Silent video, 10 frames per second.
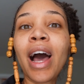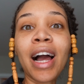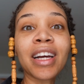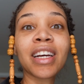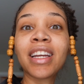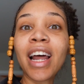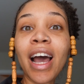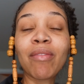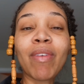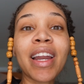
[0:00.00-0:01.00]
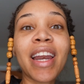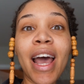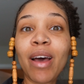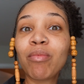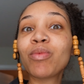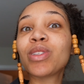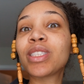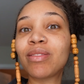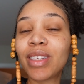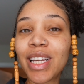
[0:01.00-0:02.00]
I could not. My nap
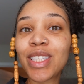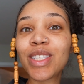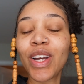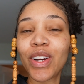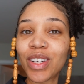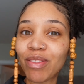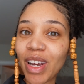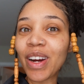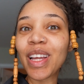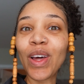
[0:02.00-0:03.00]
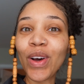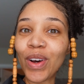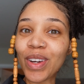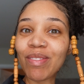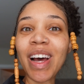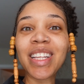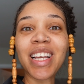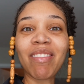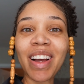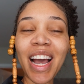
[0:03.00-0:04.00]
it turned very long. By the
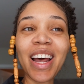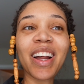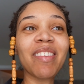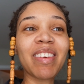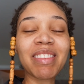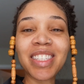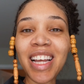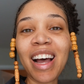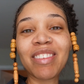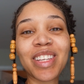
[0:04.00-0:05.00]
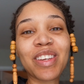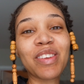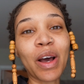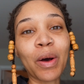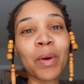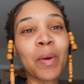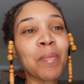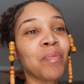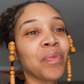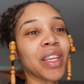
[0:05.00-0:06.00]
time I got up, it was time to, you know,
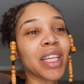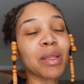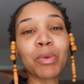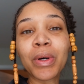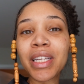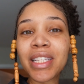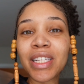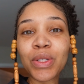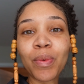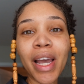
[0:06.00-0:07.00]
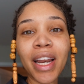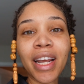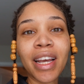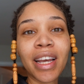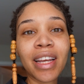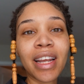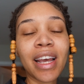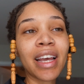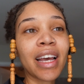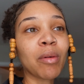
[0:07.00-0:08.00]
get the boys situated,
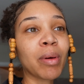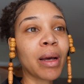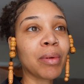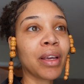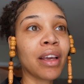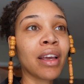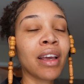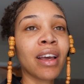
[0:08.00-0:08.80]
help hubby.